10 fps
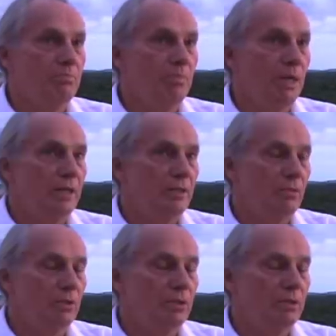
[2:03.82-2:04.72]
but
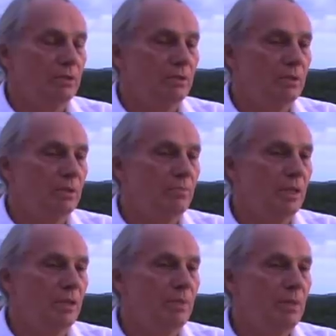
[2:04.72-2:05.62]
there are
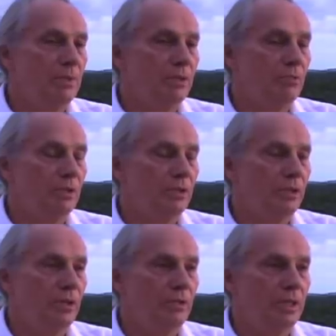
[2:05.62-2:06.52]
many people in the world that
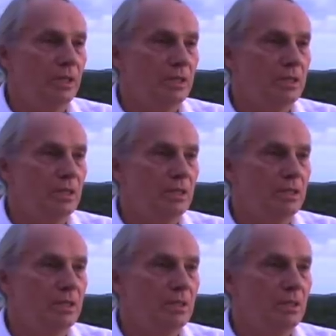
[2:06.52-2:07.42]
know that it
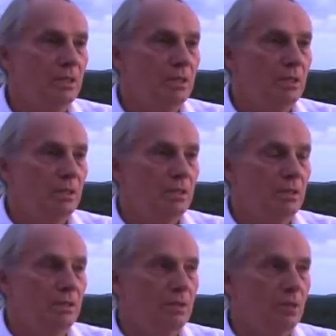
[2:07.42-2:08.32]
exists.
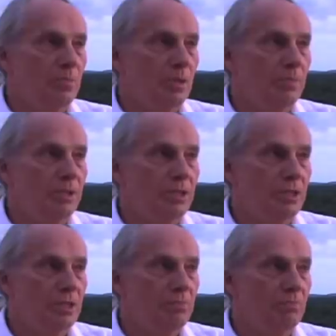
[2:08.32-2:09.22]
Their purpose
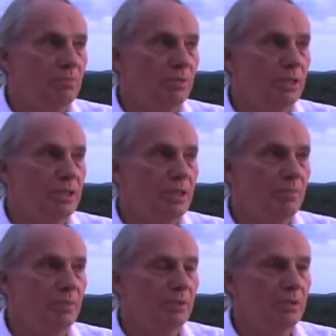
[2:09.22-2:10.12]
is pretty
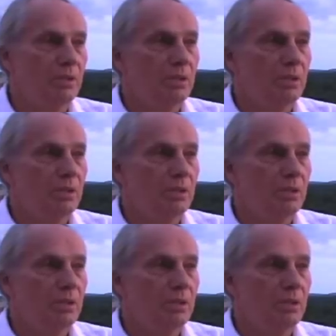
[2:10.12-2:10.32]
simple.